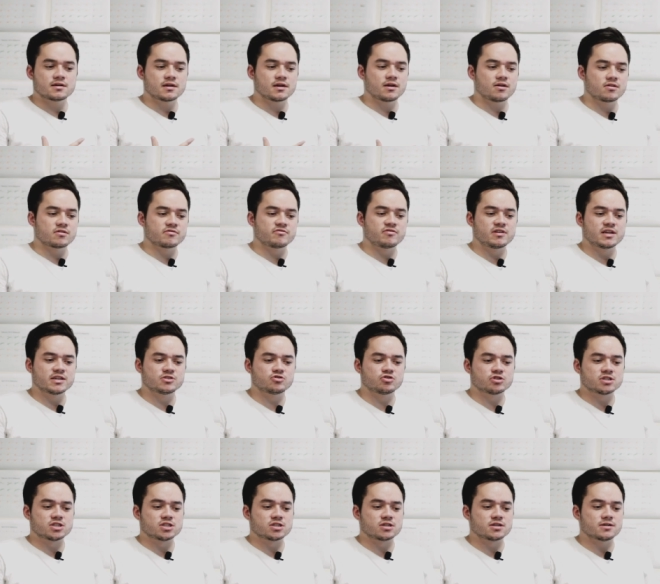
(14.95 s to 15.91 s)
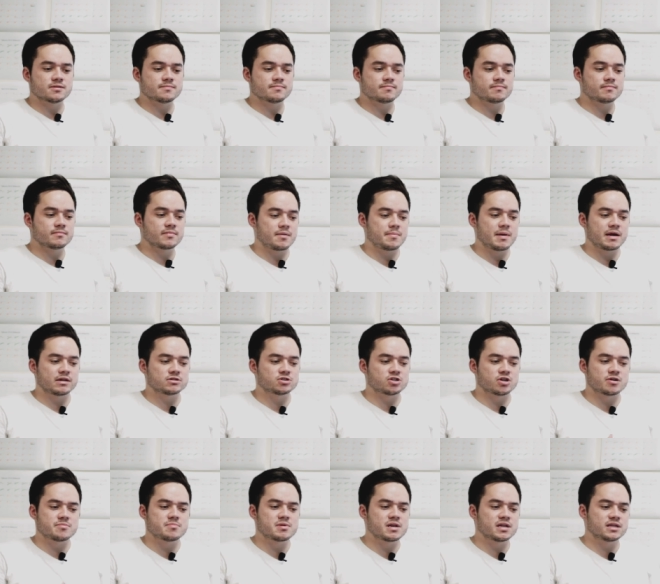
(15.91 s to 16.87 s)
a lot of literature about
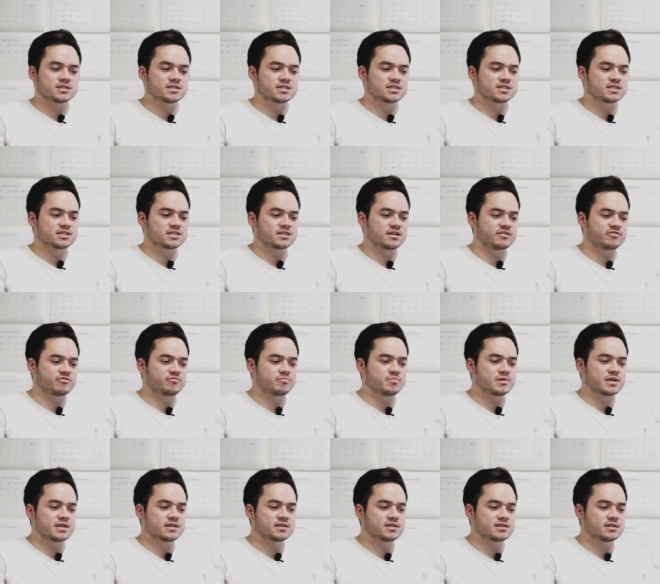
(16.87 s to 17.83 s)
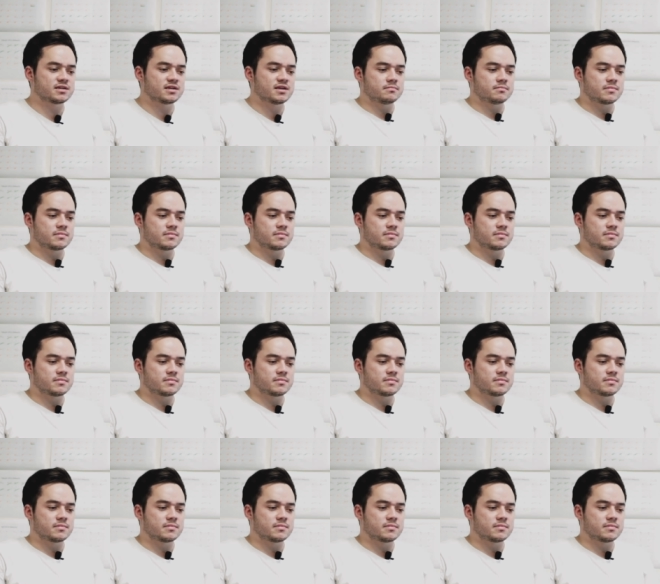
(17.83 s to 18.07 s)
turbulence and stuff but